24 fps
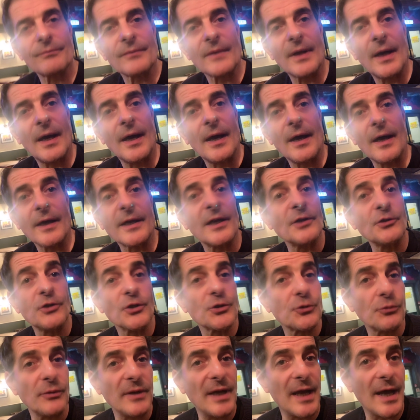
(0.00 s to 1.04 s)
I can
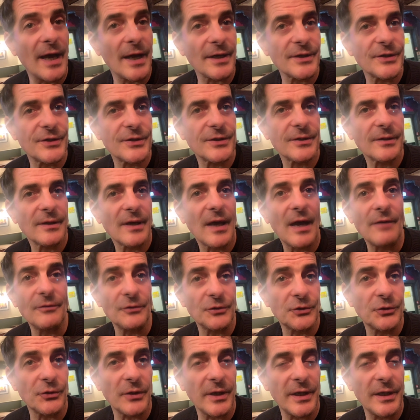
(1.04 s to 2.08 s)
just relax, have a
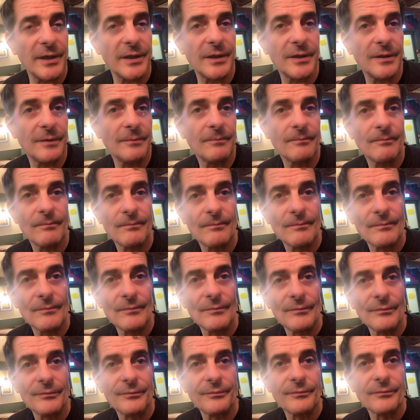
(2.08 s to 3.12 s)
drink,
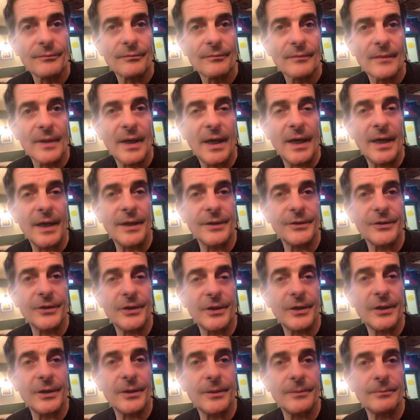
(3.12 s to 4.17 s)
and
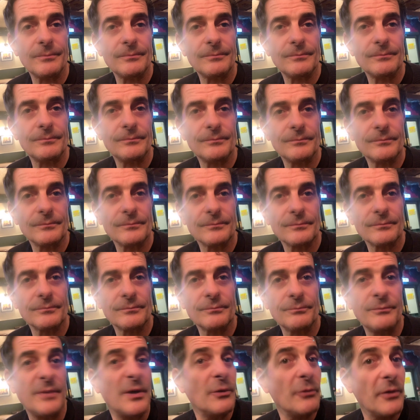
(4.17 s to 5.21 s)

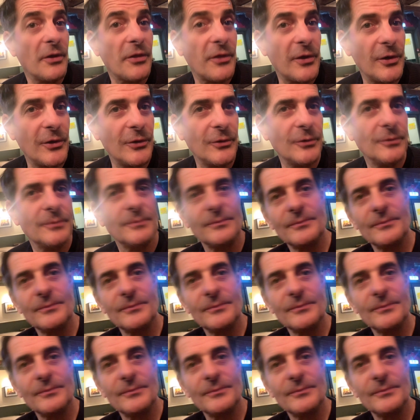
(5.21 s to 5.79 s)
be with you.